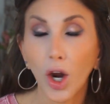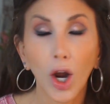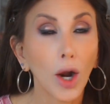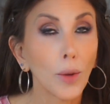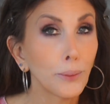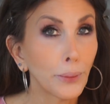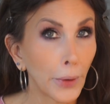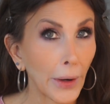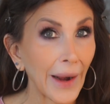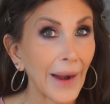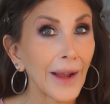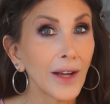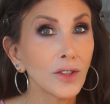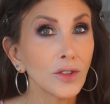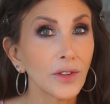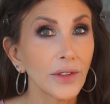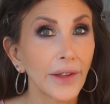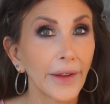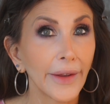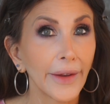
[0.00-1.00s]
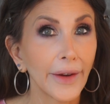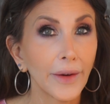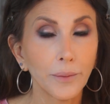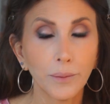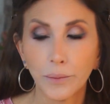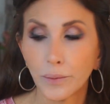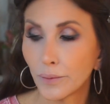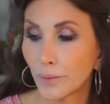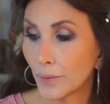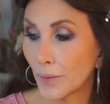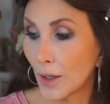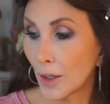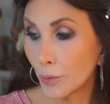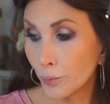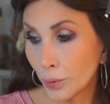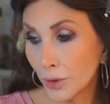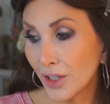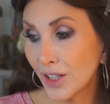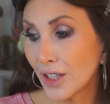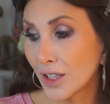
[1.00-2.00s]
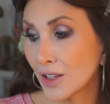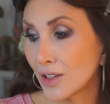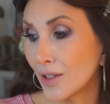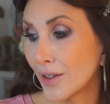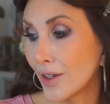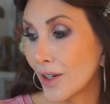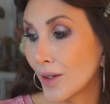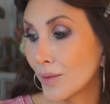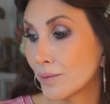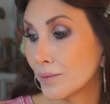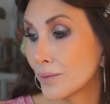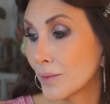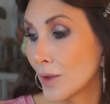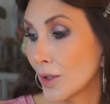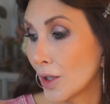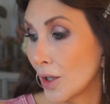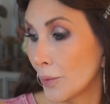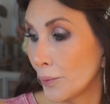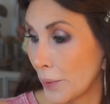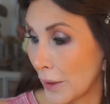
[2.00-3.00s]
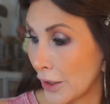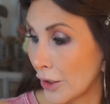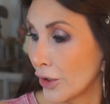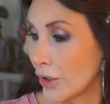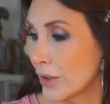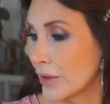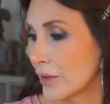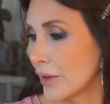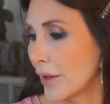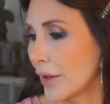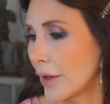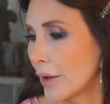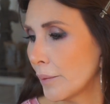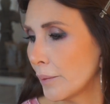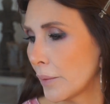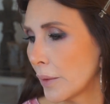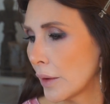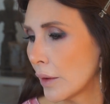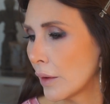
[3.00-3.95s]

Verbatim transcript: a brown lip, a brick lip, a berry lip.